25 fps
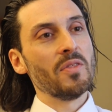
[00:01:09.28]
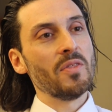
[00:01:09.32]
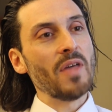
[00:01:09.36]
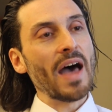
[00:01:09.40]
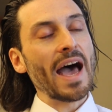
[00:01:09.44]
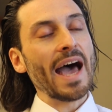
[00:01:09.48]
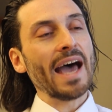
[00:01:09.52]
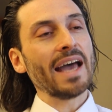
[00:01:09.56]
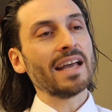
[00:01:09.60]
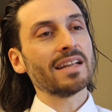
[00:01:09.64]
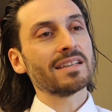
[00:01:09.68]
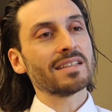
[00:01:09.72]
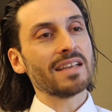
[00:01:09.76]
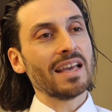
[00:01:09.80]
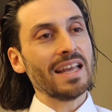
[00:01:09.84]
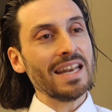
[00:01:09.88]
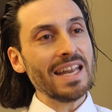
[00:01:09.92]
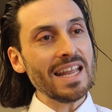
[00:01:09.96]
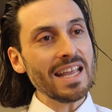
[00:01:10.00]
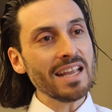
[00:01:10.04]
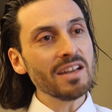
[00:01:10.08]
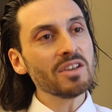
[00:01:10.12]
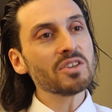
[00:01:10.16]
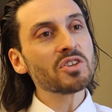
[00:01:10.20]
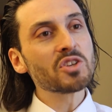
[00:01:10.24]
that
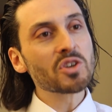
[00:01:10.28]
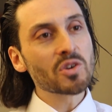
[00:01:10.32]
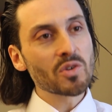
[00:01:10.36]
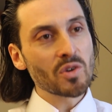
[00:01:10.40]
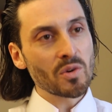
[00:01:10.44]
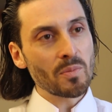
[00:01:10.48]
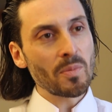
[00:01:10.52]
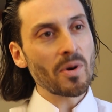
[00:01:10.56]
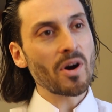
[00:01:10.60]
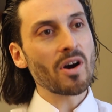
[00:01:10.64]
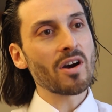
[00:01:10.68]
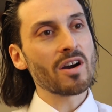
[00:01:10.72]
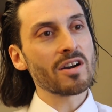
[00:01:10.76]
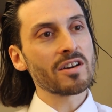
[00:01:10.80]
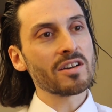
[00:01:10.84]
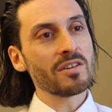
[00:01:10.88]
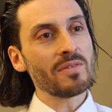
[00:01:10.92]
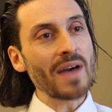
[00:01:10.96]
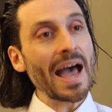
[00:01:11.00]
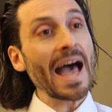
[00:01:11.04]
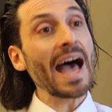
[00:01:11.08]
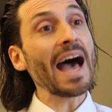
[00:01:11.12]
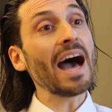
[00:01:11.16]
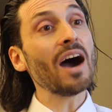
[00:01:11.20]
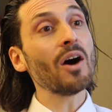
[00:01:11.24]
an integral part
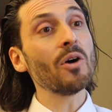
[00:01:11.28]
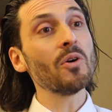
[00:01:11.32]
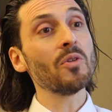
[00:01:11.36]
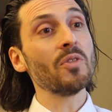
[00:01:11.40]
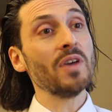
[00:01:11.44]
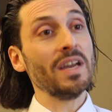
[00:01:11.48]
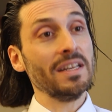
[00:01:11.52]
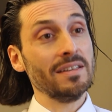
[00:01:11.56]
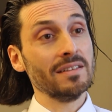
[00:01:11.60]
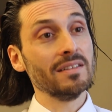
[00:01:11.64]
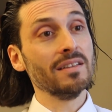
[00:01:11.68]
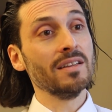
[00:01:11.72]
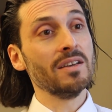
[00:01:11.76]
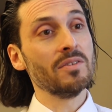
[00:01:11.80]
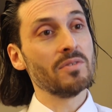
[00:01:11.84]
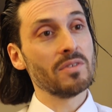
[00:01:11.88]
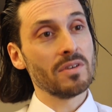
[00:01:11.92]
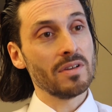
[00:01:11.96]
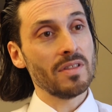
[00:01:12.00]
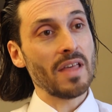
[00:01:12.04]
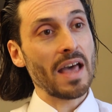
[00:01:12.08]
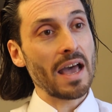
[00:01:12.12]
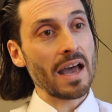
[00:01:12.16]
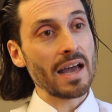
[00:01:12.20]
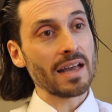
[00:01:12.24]
of how they
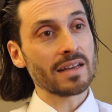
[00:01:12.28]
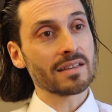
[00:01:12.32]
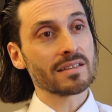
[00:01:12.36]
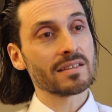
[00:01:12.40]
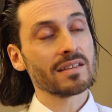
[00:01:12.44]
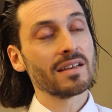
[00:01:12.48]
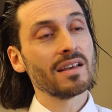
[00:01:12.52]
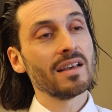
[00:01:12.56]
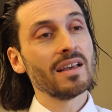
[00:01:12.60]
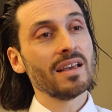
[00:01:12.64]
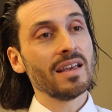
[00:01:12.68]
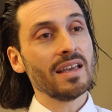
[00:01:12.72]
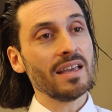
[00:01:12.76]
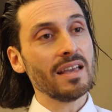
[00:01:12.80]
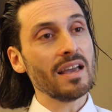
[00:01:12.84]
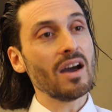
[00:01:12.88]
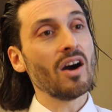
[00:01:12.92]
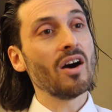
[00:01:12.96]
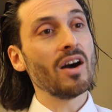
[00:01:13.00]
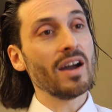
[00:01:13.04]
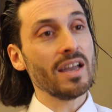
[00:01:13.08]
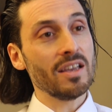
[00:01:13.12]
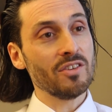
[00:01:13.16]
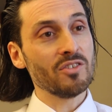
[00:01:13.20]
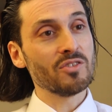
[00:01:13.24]
deliver that
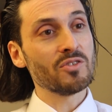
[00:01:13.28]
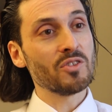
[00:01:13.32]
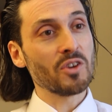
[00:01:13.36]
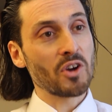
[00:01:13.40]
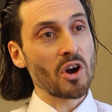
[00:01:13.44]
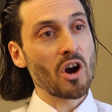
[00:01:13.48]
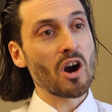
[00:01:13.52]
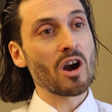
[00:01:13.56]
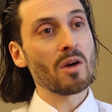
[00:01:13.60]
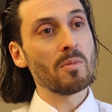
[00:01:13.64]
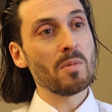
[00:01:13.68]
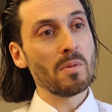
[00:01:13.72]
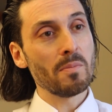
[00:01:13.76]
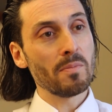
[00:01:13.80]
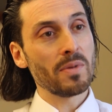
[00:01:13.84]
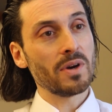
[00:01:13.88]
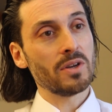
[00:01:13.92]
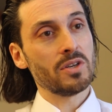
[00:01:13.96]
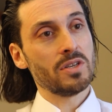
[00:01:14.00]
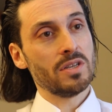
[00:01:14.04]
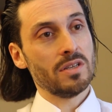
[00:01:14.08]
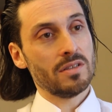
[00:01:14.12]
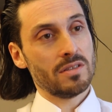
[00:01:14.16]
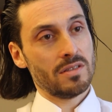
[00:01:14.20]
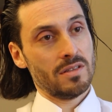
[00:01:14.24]
is the carbon
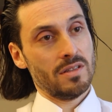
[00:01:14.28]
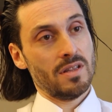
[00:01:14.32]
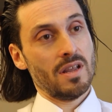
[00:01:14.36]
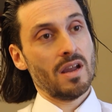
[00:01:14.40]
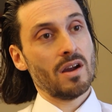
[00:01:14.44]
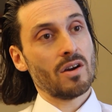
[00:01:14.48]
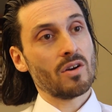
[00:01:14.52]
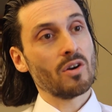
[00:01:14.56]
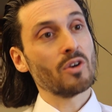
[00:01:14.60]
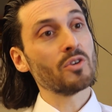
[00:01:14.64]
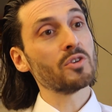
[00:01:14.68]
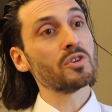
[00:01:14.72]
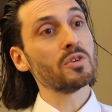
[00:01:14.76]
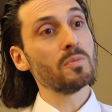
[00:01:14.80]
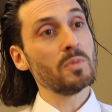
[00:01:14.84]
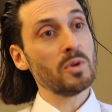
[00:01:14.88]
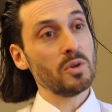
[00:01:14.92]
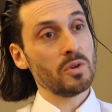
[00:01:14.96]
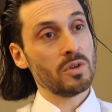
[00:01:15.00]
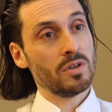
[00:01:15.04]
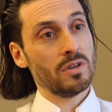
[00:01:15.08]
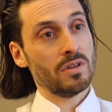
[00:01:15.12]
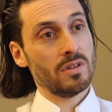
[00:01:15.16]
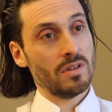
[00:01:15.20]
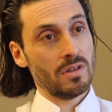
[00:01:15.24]
budgets and their
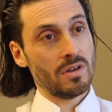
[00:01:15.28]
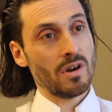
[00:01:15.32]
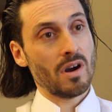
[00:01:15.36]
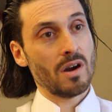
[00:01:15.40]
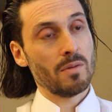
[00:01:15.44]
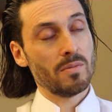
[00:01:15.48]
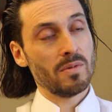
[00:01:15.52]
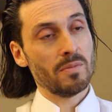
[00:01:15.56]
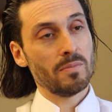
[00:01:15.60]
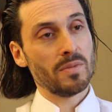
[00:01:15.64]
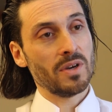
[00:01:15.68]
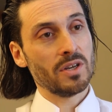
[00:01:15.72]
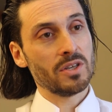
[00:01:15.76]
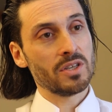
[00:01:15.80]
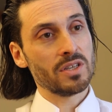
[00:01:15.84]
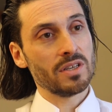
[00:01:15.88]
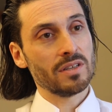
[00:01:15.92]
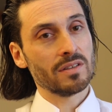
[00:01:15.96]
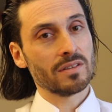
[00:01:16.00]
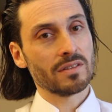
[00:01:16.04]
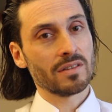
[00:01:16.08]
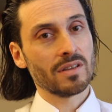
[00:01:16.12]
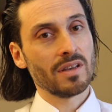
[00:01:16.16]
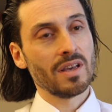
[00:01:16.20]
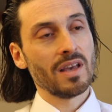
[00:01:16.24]
contribution to the carbon
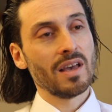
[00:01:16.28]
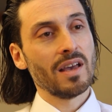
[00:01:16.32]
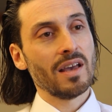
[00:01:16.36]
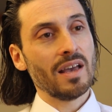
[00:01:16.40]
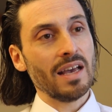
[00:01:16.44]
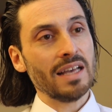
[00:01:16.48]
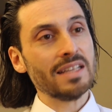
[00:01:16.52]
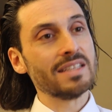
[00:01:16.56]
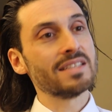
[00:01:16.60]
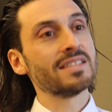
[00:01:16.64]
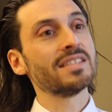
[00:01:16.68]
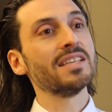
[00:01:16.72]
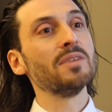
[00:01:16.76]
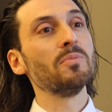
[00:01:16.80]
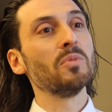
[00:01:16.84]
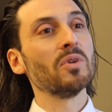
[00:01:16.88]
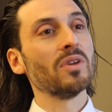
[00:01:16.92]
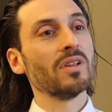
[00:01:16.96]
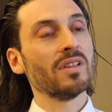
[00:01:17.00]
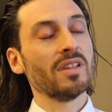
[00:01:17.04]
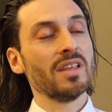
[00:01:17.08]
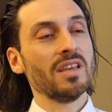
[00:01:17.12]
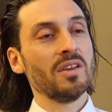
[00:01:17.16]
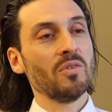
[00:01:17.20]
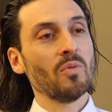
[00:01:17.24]
budgets. And
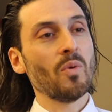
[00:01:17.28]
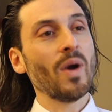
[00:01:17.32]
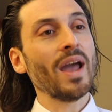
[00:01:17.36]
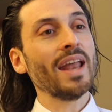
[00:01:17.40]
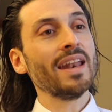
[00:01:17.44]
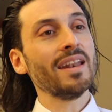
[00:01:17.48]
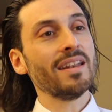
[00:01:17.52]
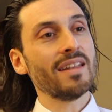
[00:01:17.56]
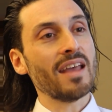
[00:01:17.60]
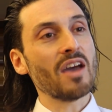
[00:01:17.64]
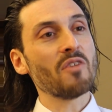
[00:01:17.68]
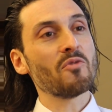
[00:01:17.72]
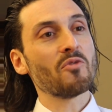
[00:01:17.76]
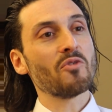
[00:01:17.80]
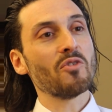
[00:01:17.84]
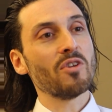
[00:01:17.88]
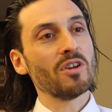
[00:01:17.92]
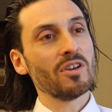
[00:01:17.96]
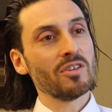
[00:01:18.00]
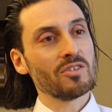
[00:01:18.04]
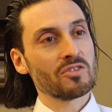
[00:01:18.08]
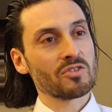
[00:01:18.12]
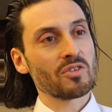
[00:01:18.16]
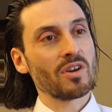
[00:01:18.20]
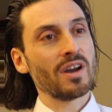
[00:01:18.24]
similarly, when
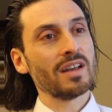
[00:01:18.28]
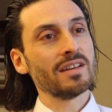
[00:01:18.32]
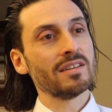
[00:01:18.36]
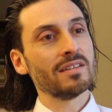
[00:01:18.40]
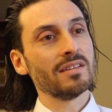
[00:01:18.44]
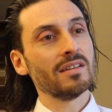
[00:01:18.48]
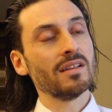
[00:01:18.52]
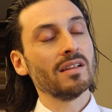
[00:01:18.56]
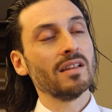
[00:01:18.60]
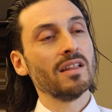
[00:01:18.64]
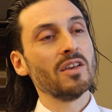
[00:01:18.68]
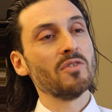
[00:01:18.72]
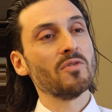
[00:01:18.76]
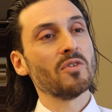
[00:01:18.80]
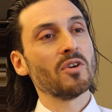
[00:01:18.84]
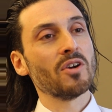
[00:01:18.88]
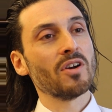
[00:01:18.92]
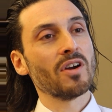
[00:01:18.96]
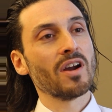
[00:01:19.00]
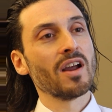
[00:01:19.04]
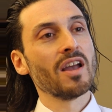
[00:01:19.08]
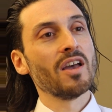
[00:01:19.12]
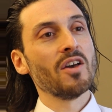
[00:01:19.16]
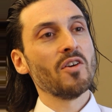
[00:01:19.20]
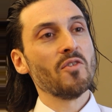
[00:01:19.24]
DEFRA is trying to
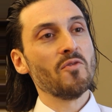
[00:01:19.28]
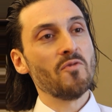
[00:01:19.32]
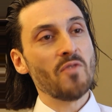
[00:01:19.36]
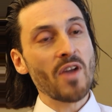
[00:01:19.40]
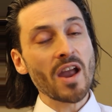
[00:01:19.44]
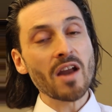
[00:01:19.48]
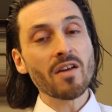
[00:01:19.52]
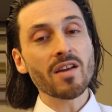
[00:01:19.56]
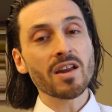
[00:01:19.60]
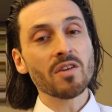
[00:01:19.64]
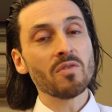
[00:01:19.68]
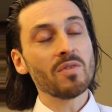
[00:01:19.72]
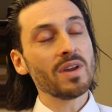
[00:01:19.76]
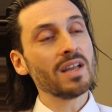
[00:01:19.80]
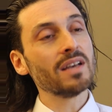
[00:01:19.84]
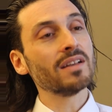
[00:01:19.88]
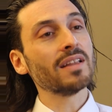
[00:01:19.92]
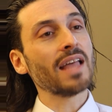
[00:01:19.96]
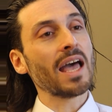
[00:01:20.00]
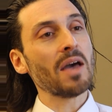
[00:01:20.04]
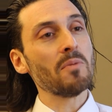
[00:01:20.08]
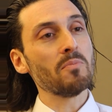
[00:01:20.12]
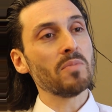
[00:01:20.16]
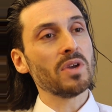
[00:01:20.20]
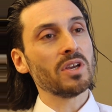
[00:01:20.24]
deliver very
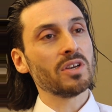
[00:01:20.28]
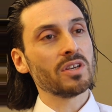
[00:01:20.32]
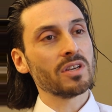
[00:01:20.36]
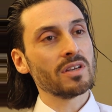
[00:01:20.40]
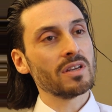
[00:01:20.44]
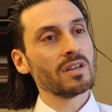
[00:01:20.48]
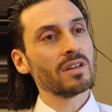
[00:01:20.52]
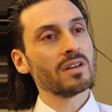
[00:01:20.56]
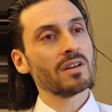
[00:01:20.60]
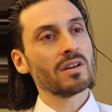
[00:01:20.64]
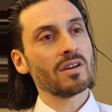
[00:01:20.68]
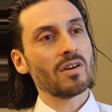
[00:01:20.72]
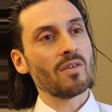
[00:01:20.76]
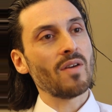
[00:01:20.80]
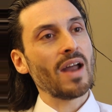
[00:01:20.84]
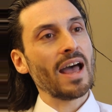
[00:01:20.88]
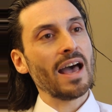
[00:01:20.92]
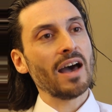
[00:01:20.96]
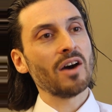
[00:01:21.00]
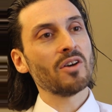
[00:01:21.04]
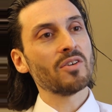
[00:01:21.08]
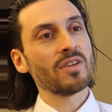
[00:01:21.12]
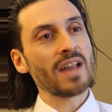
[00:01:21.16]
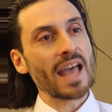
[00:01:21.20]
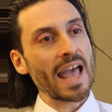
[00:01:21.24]
real ambition
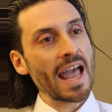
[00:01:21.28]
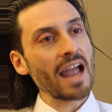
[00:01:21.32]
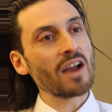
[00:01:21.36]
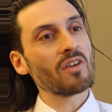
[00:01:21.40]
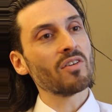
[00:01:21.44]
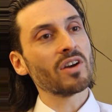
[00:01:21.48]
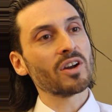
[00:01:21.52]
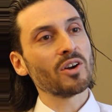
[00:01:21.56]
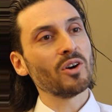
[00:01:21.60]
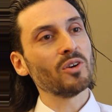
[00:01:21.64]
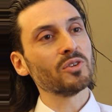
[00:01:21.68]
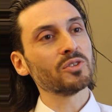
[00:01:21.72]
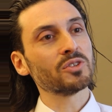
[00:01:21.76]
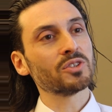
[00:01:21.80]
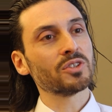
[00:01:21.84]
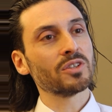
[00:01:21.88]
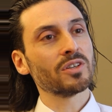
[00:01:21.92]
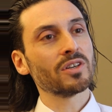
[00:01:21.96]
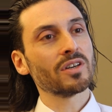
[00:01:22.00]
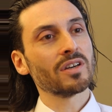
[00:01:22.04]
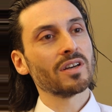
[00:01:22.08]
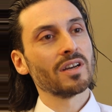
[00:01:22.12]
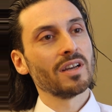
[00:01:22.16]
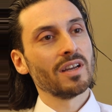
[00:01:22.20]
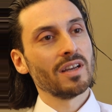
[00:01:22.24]
around
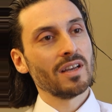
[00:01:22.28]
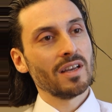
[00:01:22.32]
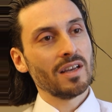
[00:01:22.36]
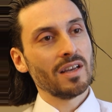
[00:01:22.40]
agriculture